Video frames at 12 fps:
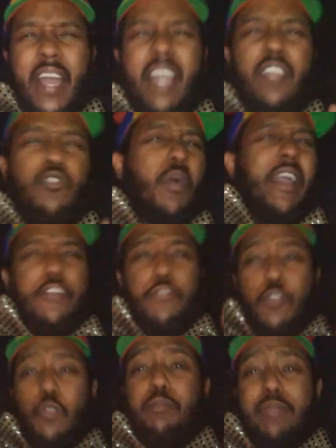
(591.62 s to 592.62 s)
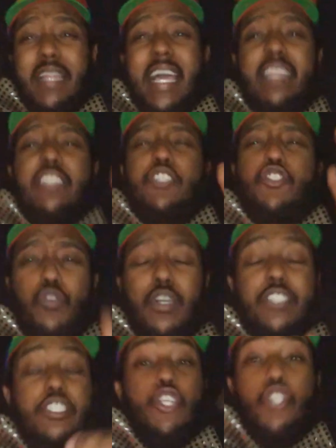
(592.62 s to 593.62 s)
that is why if you blindly
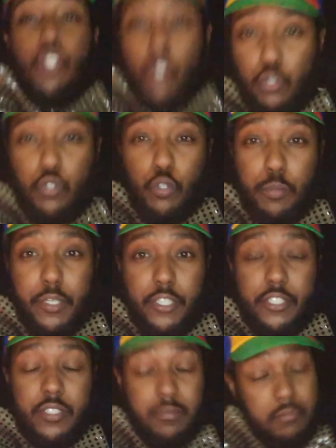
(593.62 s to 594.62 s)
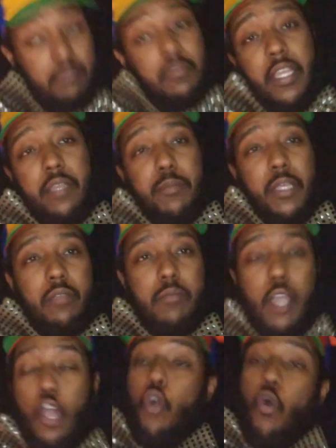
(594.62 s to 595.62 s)
trust YouTubers like me,
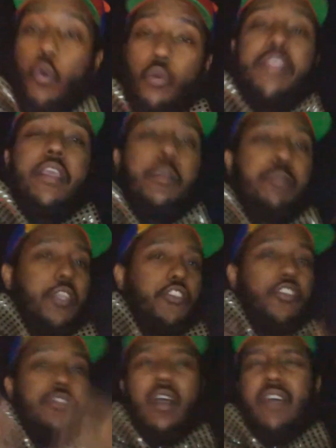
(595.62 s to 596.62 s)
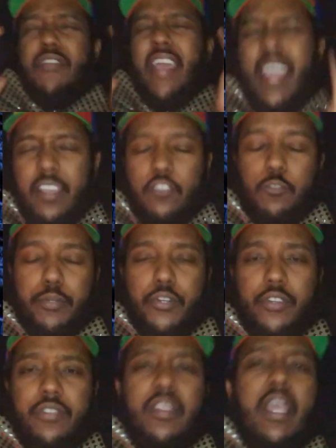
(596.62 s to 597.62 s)
or the opinions of
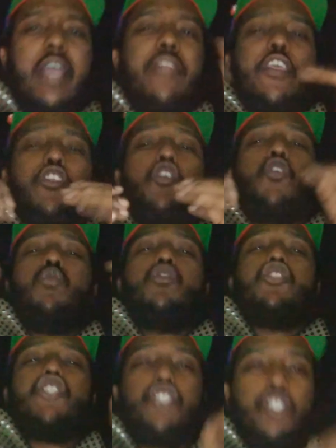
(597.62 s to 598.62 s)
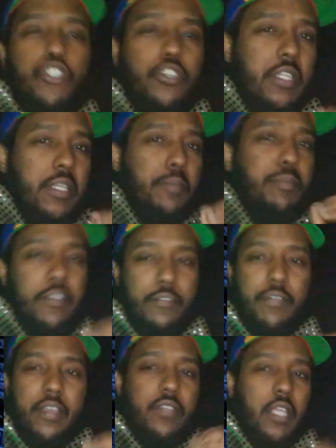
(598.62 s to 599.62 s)
experts, then you will surely be
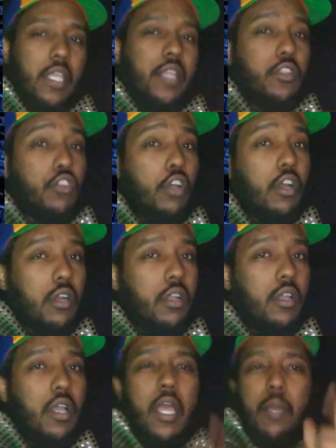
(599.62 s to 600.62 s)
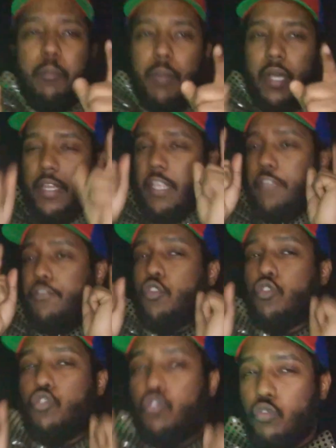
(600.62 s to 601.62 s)
investing in the dark. But if
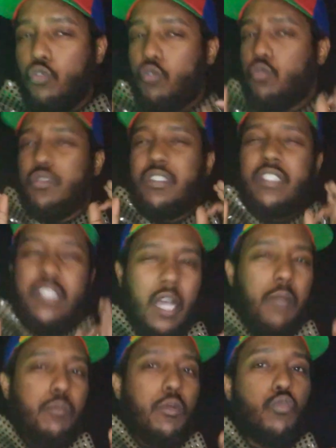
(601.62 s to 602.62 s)
you do some